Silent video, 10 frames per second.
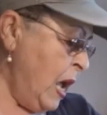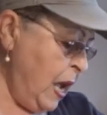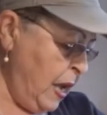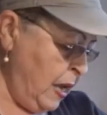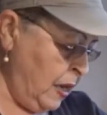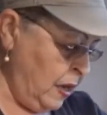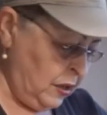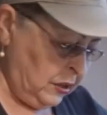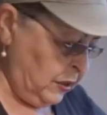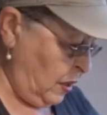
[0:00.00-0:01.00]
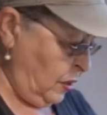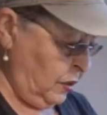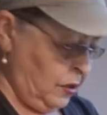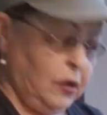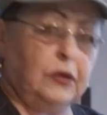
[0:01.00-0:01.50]
And
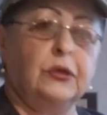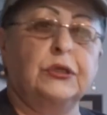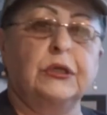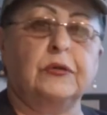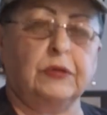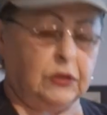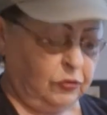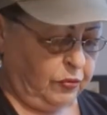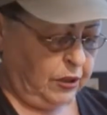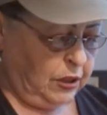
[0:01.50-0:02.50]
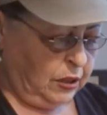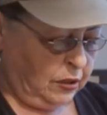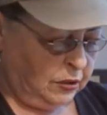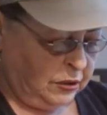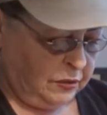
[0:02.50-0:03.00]
another secret ingredient.